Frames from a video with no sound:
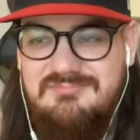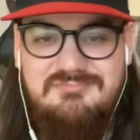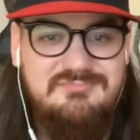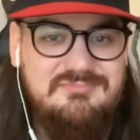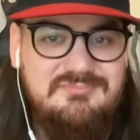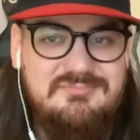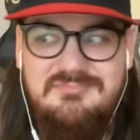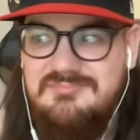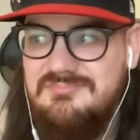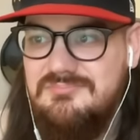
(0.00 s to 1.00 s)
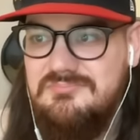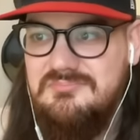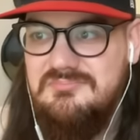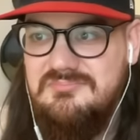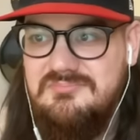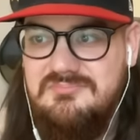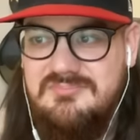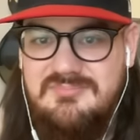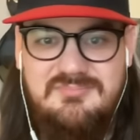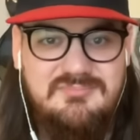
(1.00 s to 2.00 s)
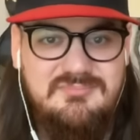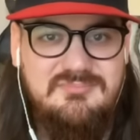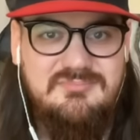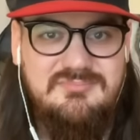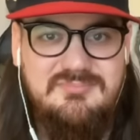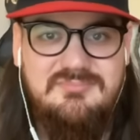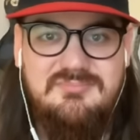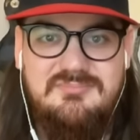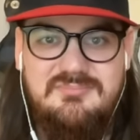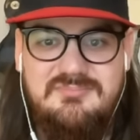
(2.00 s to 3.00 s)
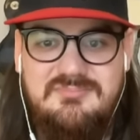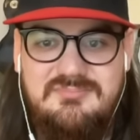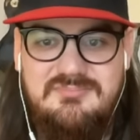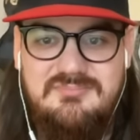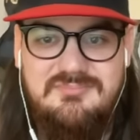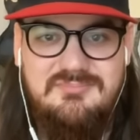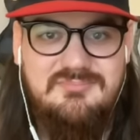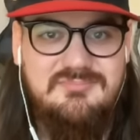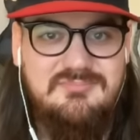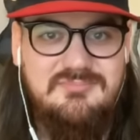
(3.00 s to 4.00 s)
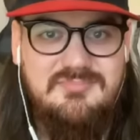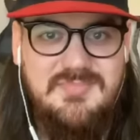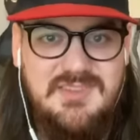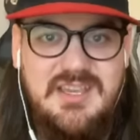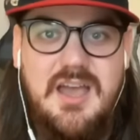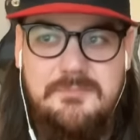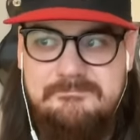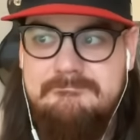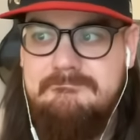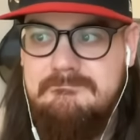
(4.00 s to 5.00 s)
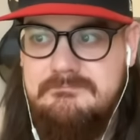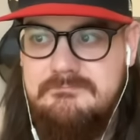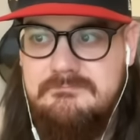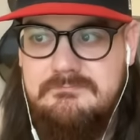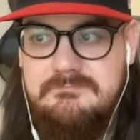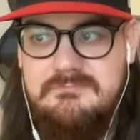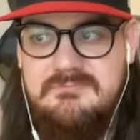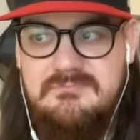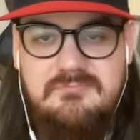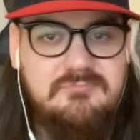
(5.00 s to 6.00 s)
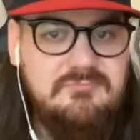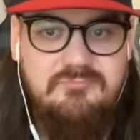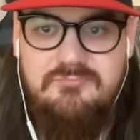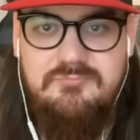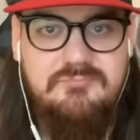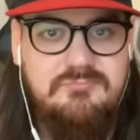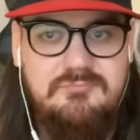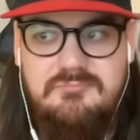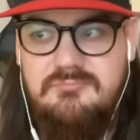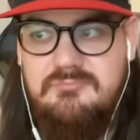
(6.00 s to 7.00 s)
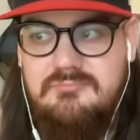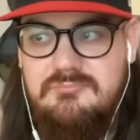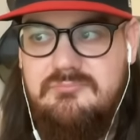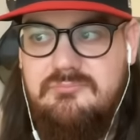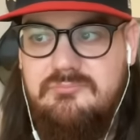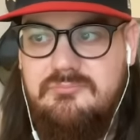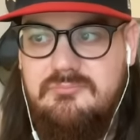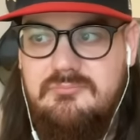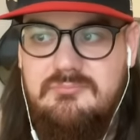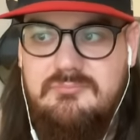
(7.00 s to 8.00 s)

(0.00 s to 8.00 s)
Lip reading: [no speech]